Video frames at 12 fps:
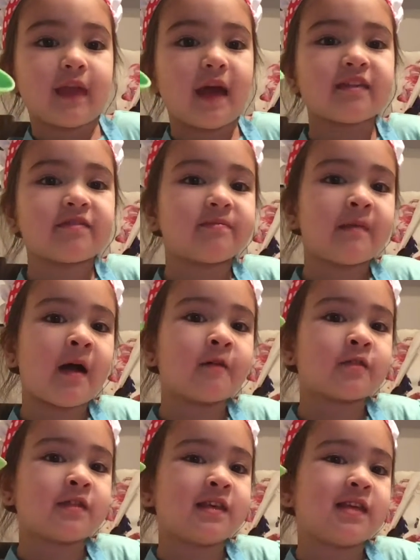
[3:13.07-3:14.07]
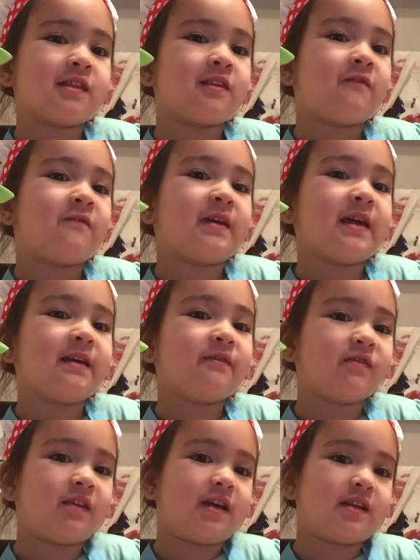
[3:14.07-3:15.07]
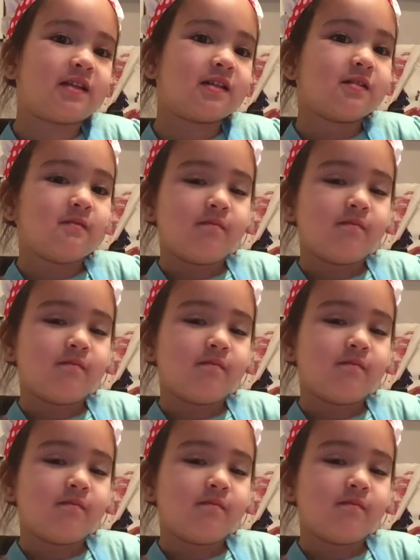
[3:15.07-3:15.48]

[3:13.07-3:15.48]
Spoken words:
That's Mousie's favorite.